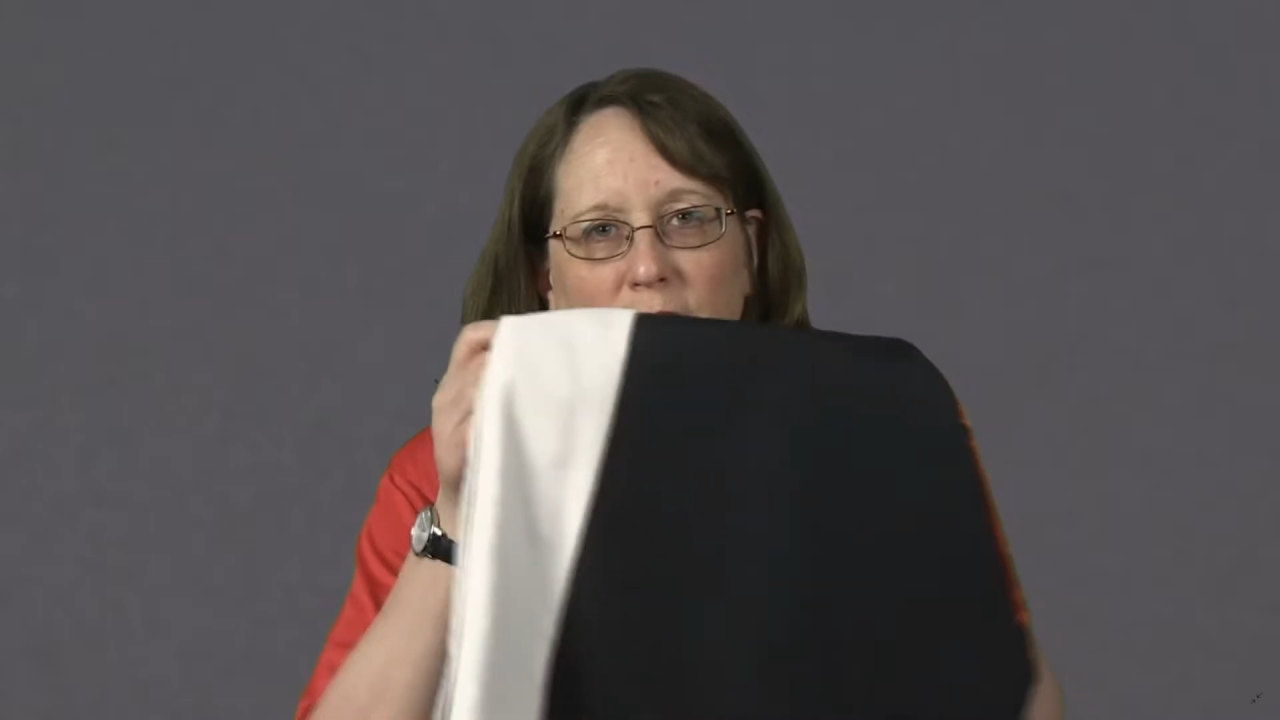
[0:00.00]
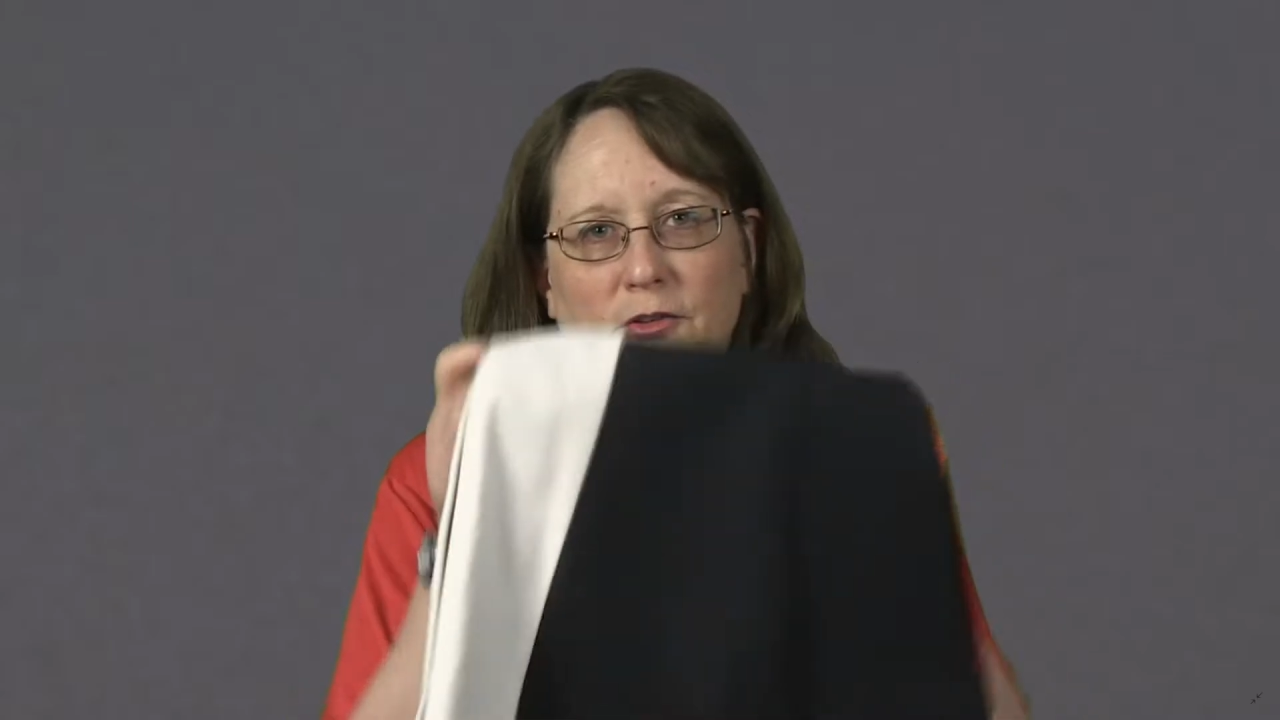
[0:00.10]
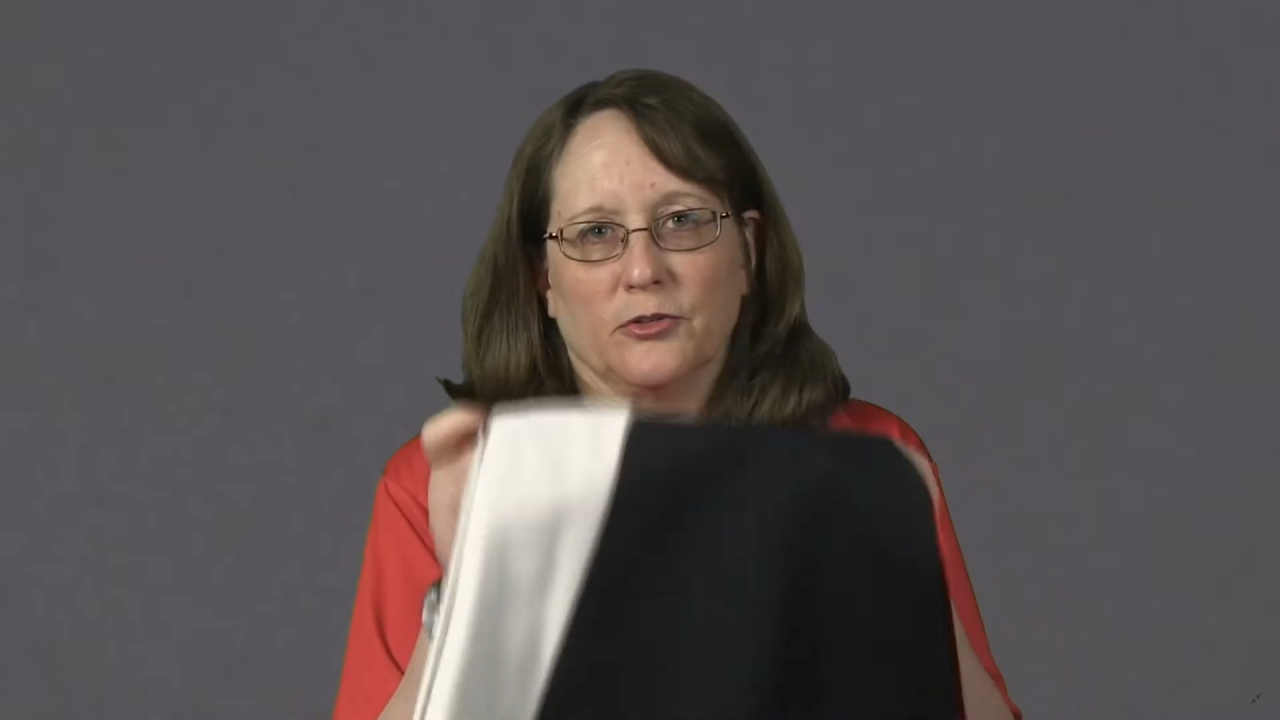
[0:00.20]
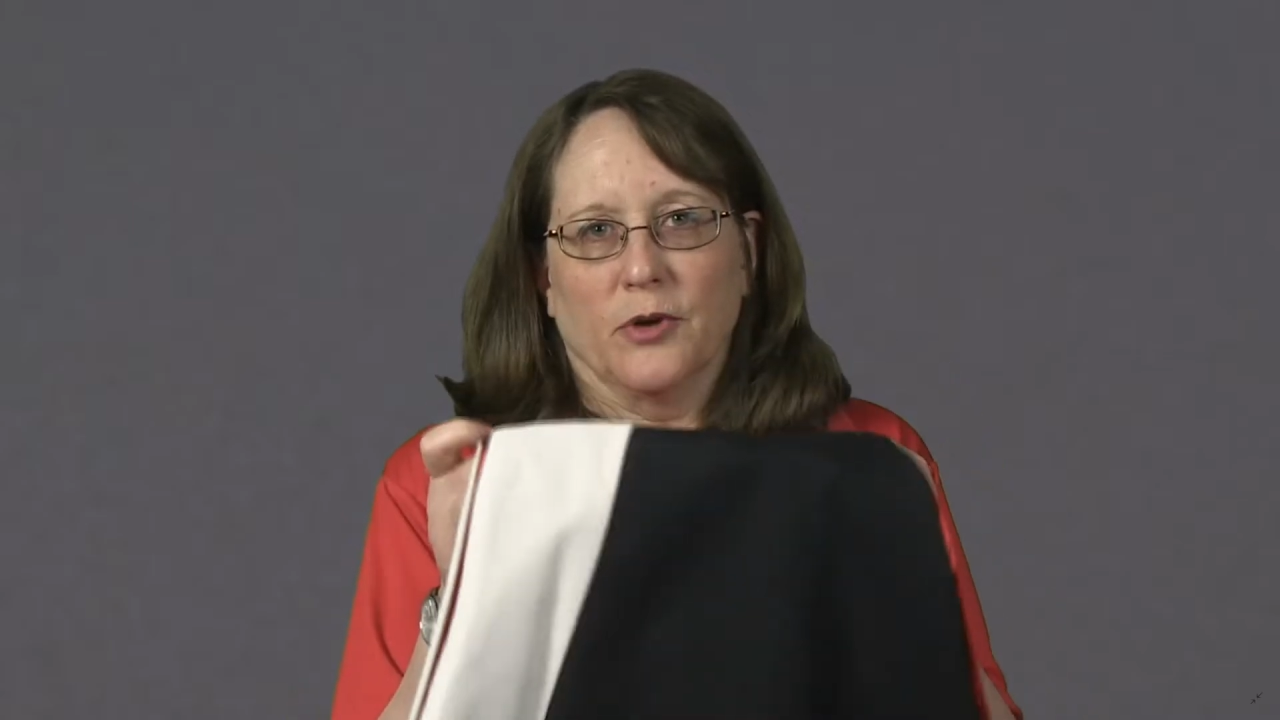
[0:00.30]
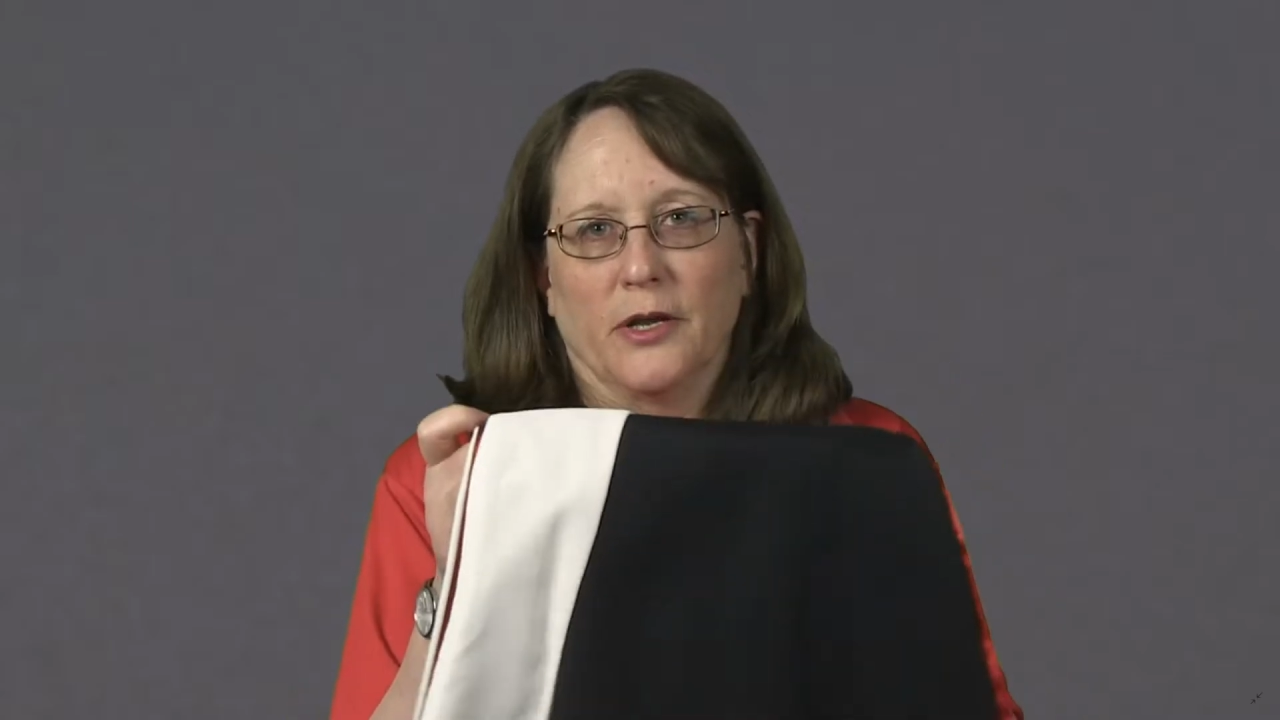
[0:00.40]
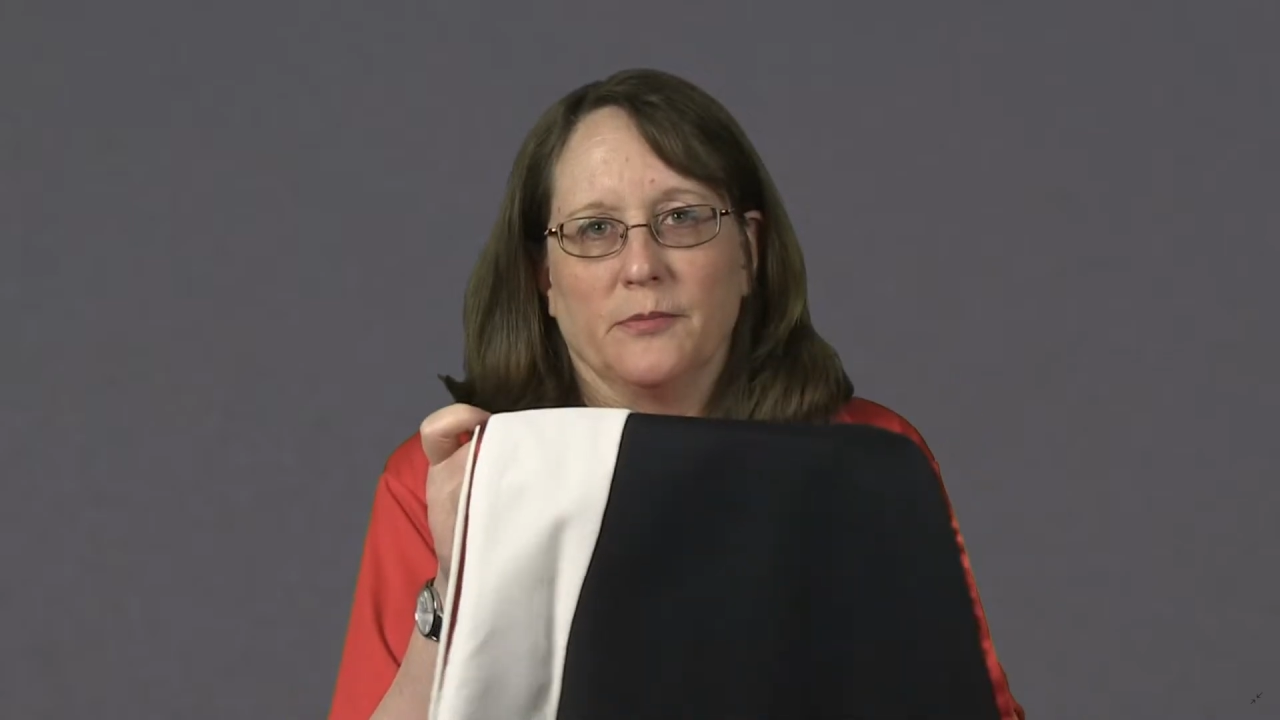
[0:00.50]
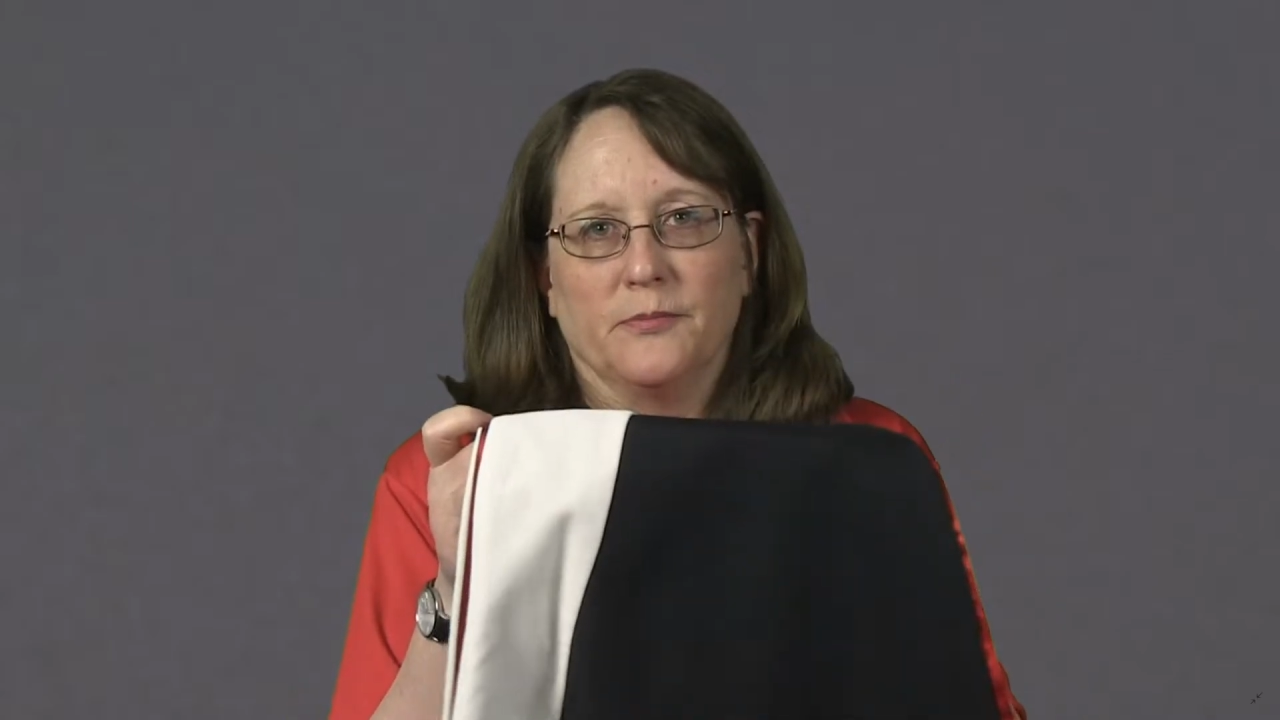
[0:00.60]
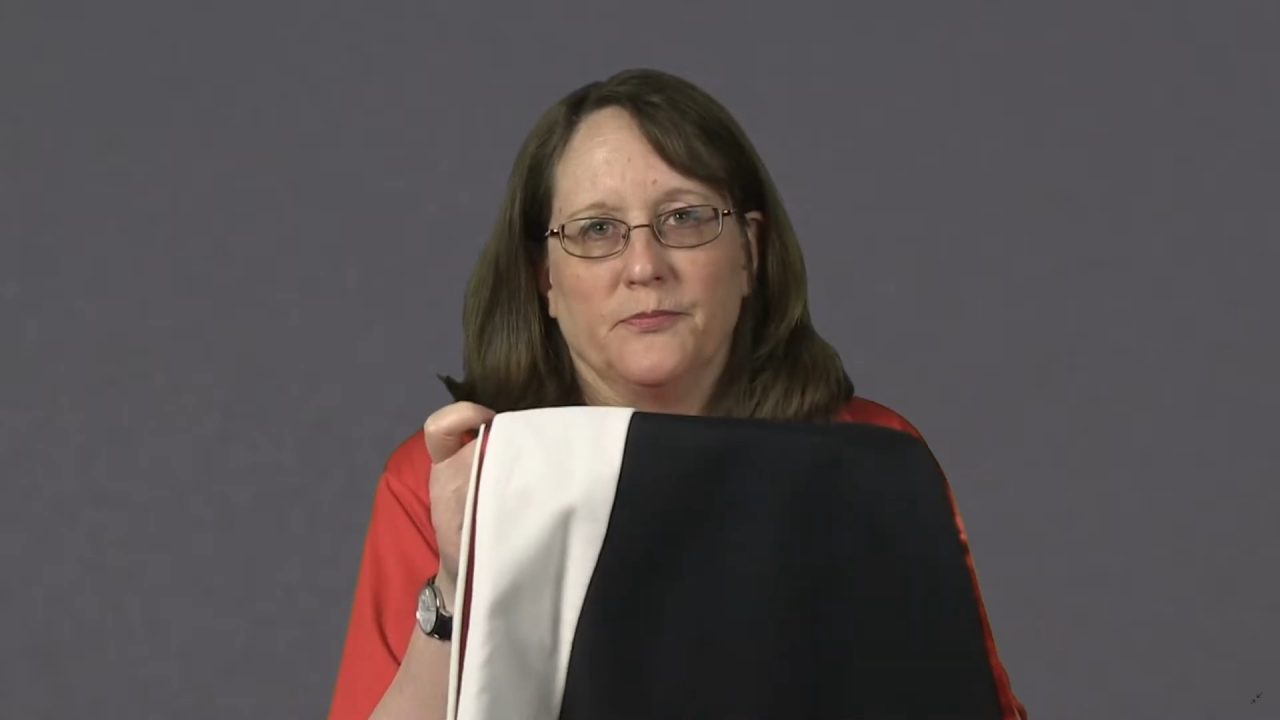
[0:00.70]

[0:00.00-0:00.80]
stripe.